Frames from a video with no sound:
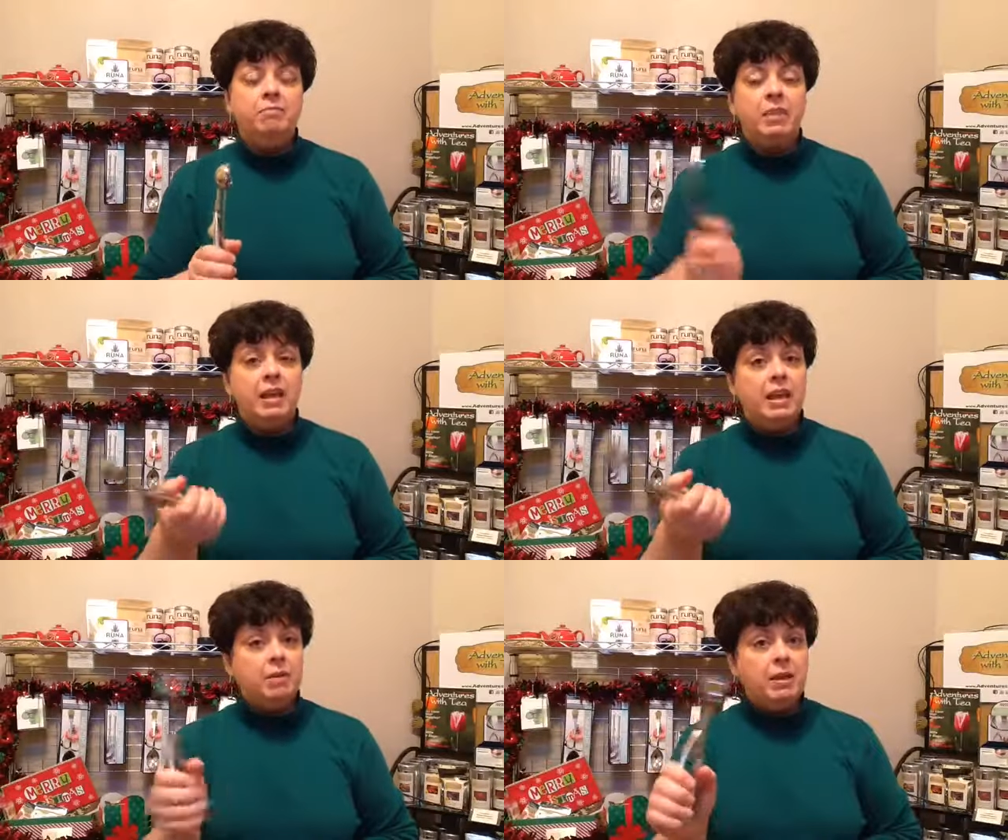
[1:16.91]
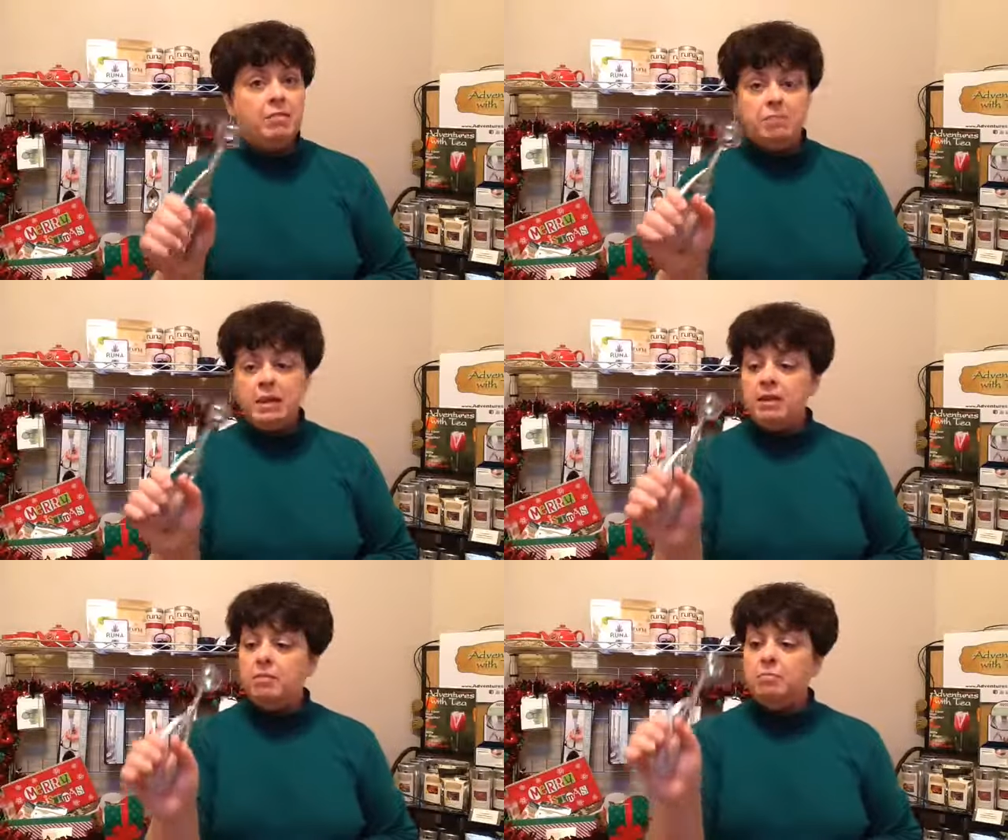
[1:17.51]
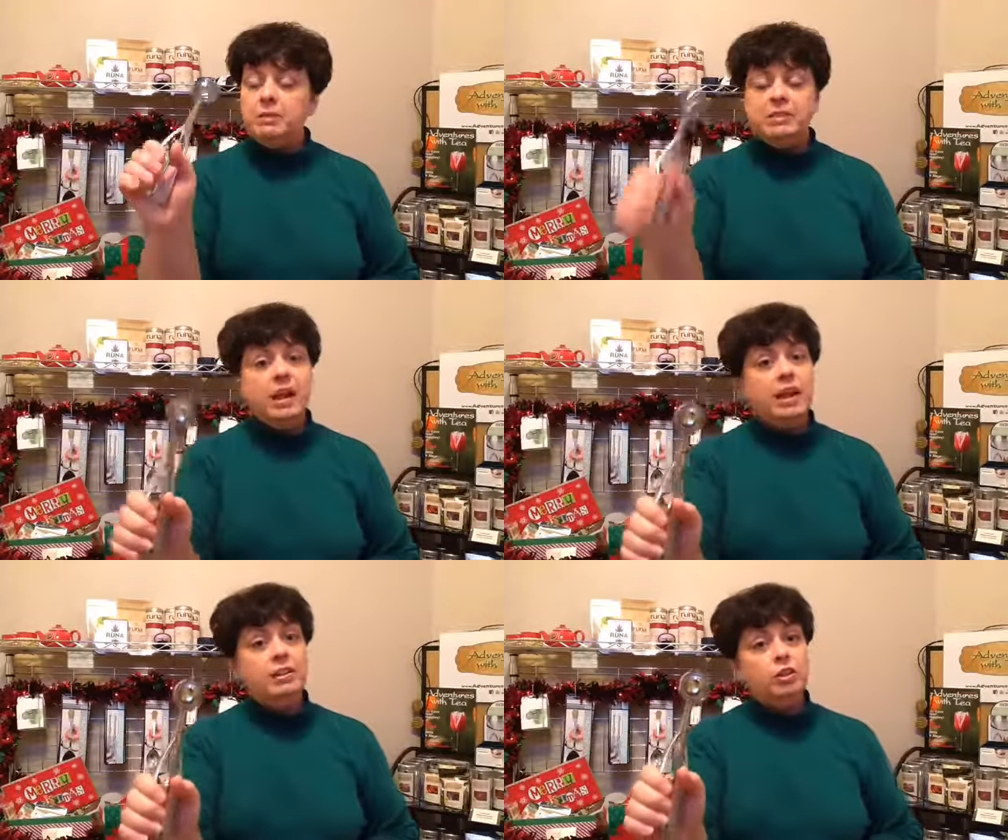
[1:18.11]
Anyway, but
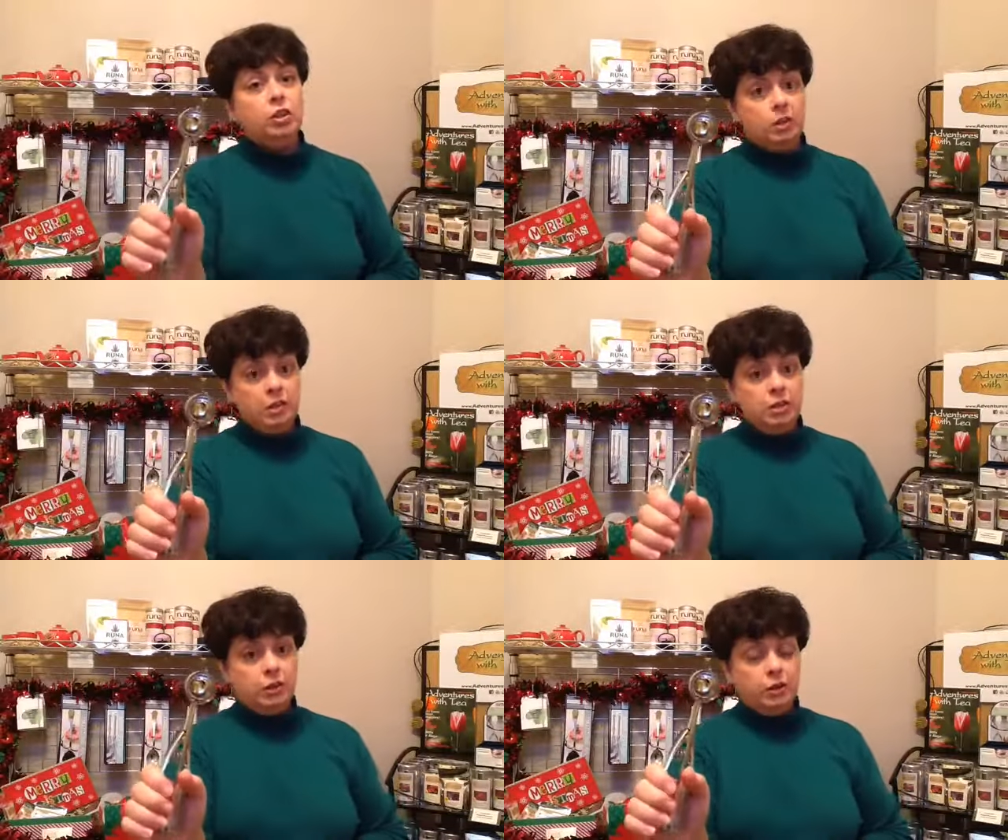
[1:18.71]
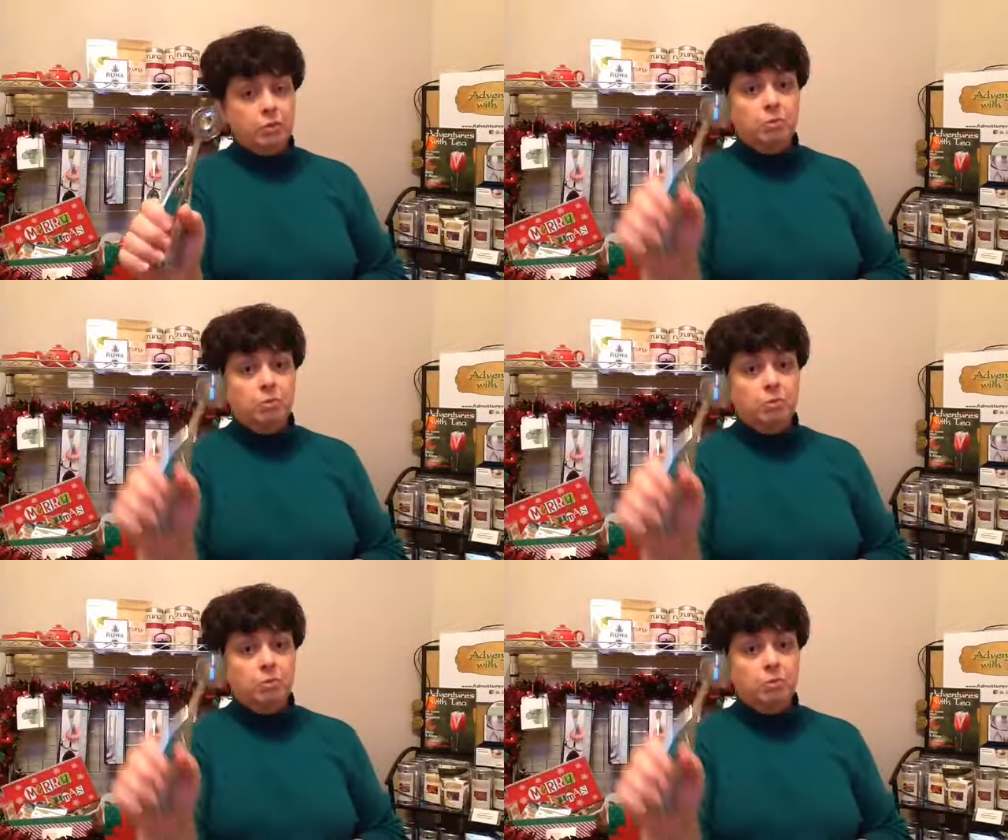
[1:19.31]
besides cookie dough,